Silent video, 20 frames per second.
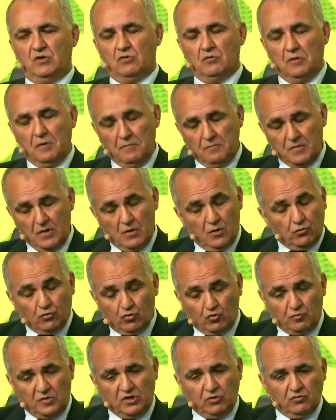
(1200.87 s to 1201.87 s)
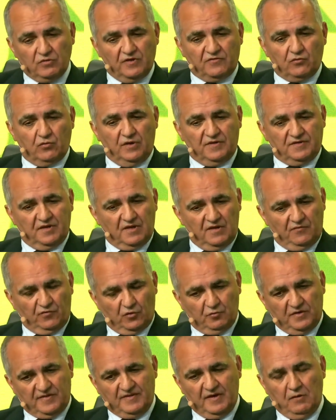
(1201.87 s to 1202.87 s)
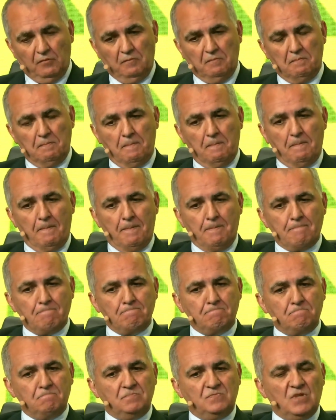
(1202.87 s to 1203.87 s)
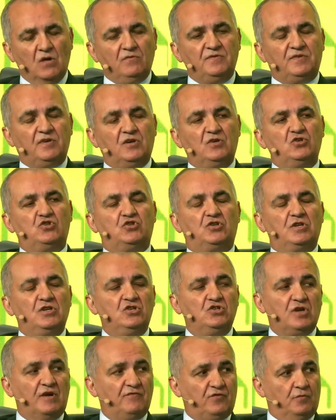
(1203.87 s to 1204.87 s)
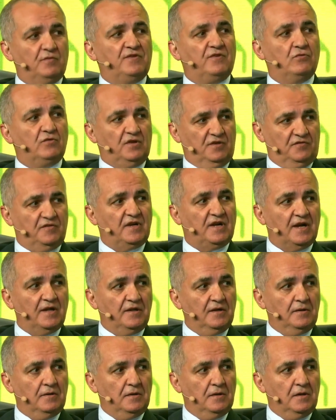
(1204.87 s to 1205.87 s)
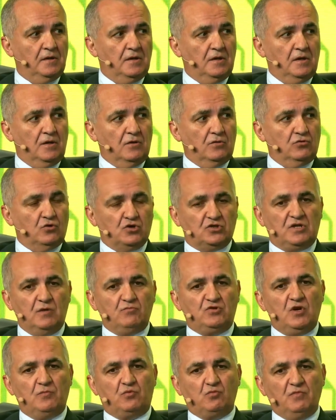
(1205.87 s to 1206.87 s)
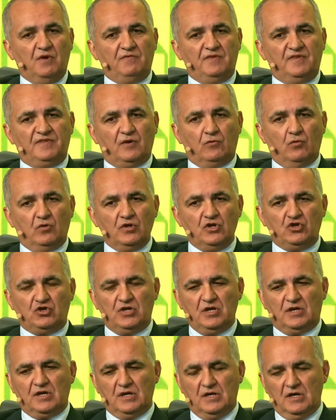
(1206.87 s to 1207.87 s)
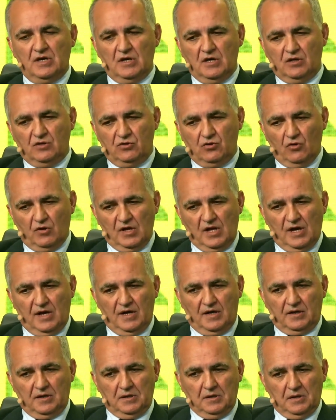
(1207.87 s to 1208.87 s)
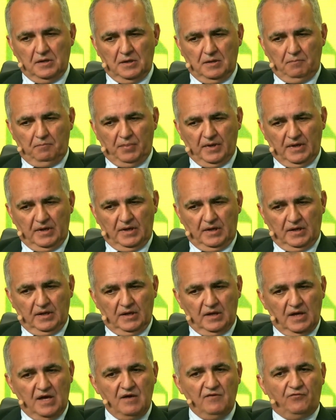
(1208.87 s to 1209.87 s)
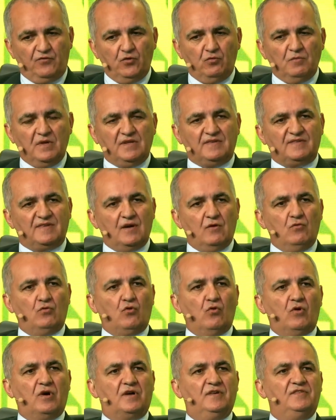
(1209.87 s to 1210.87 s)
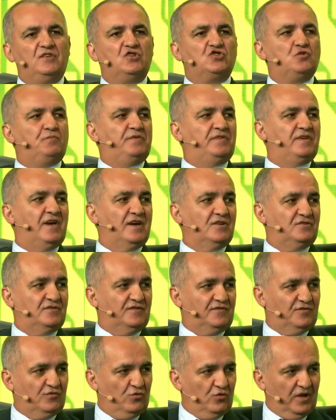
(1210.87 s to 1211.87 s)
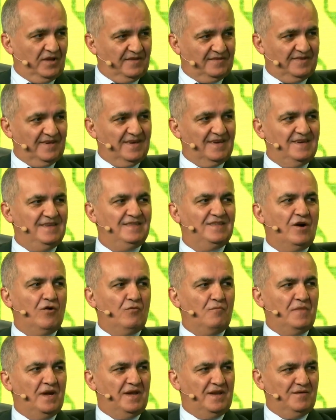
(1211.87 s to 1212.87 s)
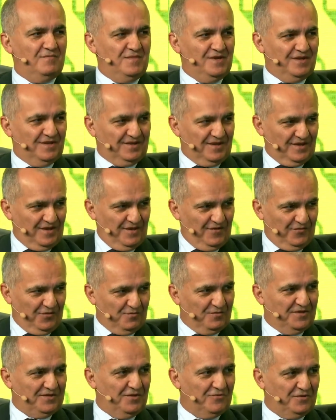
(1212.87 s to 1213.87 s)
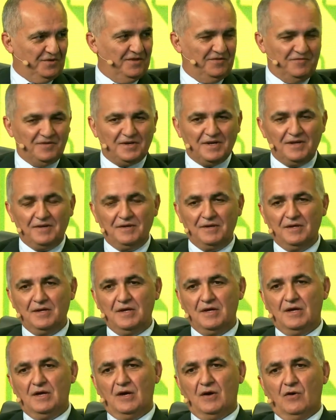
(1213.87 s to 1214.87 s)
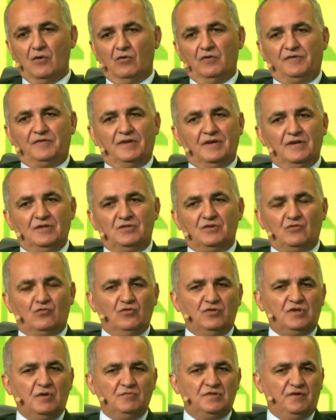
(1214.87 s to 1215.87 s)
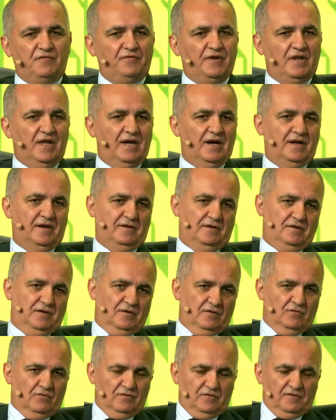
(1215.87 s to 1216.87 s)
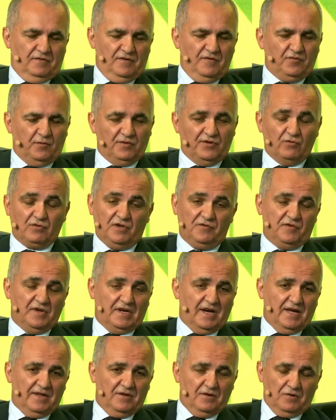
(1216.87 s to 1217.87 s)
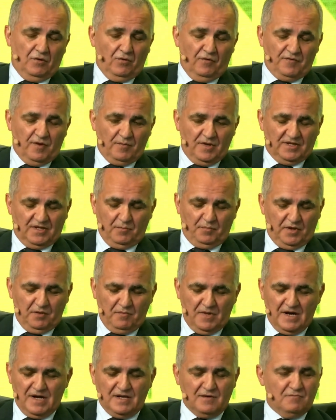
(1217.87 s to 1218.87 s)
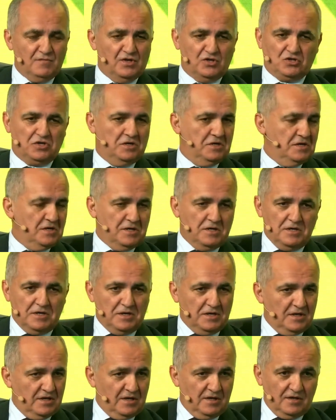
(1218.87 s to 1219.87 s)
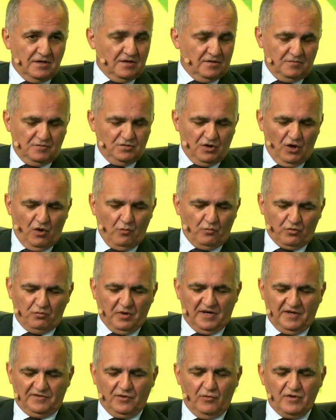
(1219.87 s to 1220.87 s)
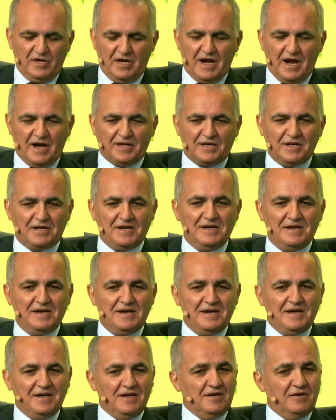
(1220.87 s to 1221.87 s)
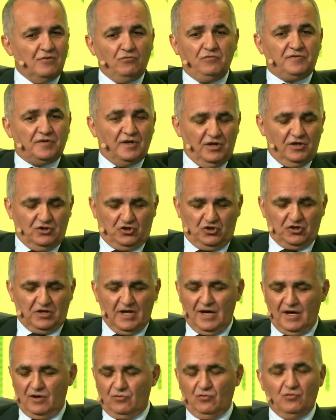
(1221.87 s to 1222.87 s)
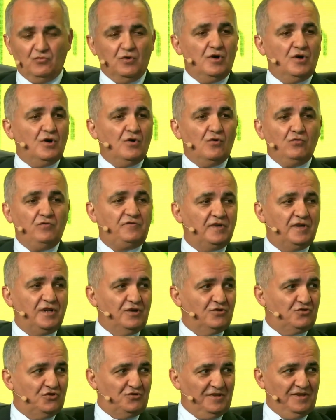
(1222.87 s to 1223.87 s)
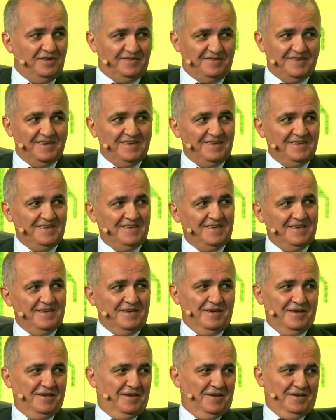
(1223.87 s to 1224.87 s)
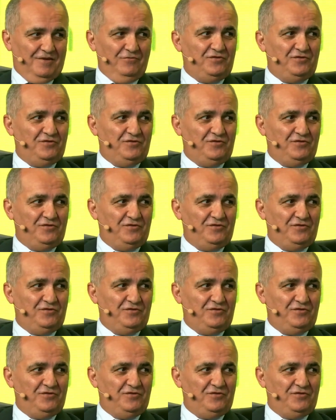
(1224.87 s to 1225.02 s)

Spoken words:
and everything that we are doing in the field of secure information is an holistic perspective. We look at information with special security requirements and not only classified information. When we're talking about classified information, it's not for hierarchical reasons, but also state secrets,